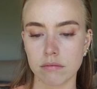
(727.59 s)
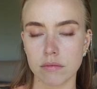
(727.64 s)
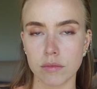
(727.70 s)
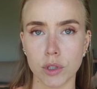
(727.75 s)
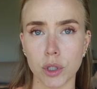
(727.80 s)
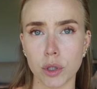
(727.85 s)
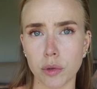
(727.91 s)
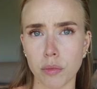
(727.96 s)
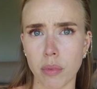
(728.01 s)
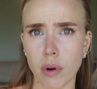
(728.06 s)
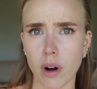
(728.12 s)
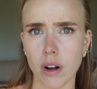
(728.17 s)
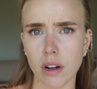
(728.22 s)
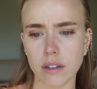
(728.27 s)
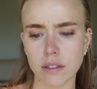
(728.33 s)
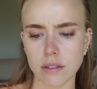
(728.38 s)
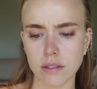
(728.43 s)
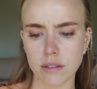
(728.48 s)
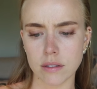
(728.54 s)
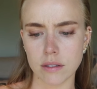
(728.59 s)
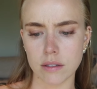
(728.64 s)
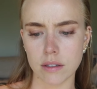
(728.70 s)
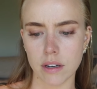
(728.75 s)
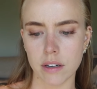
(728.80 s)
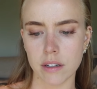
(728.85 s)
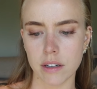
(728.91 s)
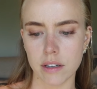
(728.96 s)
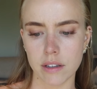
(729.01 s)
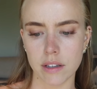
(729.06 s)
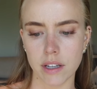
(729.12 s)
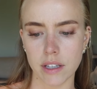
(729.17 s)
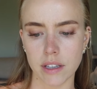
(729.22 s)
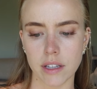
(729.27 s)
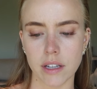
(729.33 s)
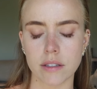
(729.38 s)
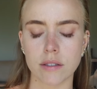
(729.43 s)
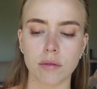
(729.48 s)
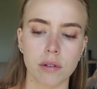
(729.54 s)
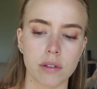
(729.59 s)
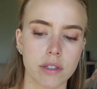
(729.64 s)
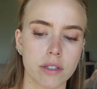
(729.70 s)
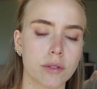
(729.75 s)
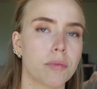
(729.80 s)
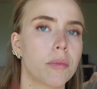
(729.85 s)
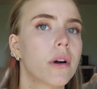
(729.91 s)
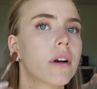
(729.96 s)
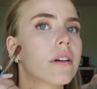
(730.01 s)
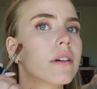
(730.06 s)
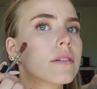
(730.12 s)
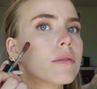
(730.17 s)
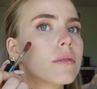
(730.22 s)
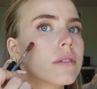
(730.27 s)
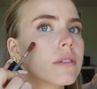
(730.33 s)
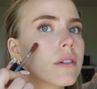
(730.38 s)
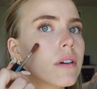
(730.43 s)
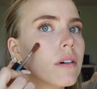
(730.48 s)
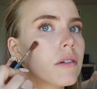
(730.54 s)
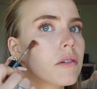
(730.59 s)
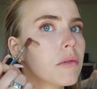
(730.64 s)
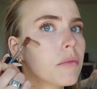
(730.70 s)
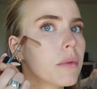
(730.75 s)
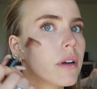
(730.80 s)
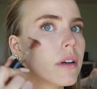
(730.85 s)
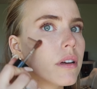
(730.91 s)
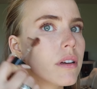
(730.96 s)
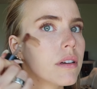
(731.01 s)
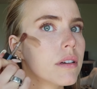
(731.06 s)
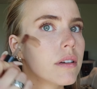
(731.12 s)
Dew Bronze. I didn't think that's what this product was called, but